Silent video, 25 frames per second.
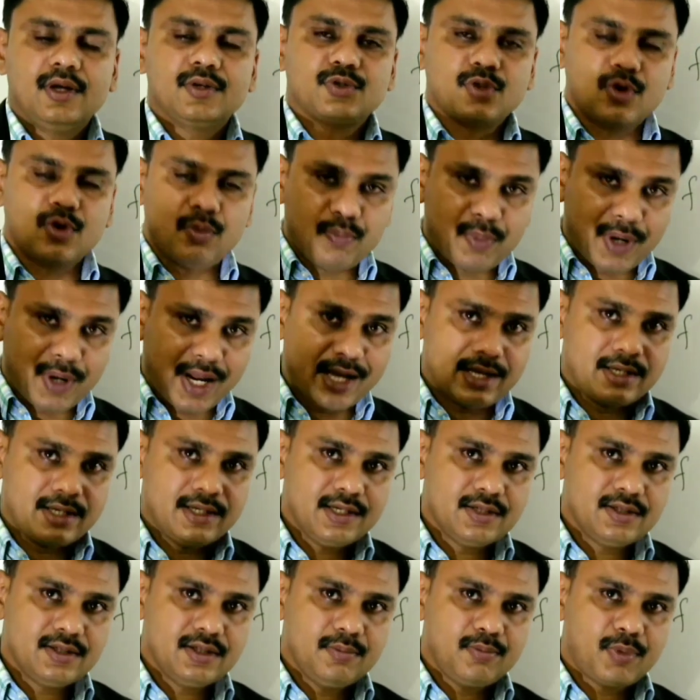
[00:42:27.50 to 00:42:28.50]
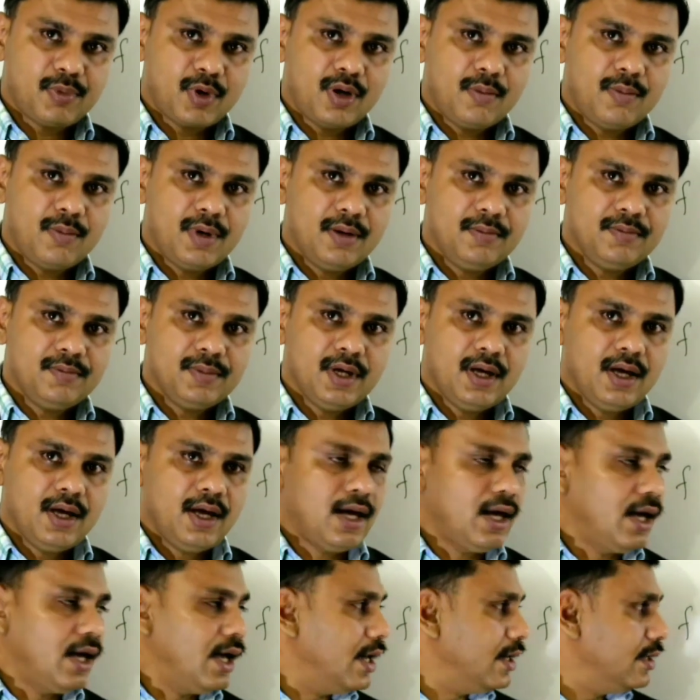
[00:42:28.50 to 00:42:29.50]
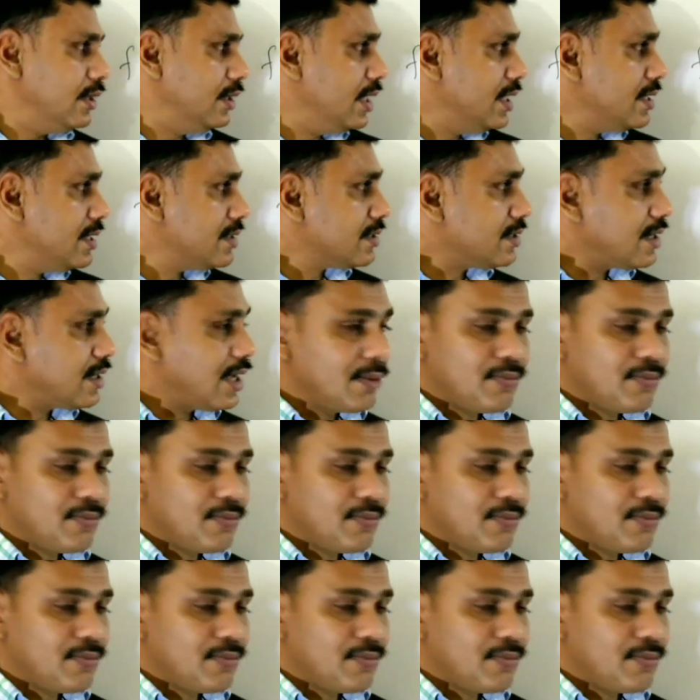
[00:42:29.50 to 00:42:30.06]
So practice the problem, and this